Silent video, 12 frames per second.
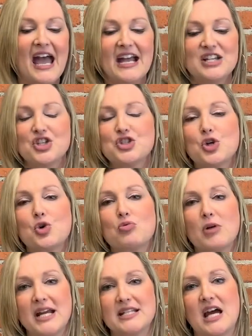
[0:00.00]
It's just a
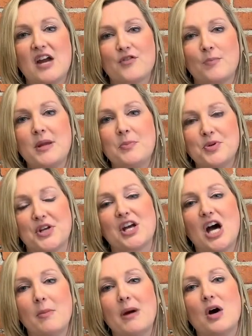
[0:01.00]
great time for people to
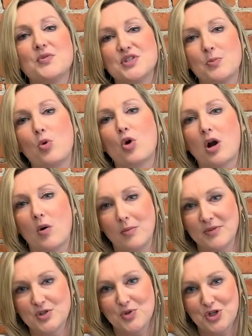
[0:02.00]
come out and support our
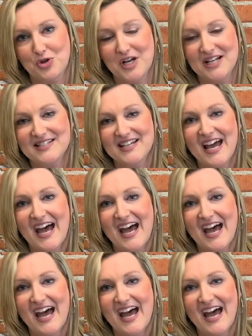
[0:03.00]
women's retreat.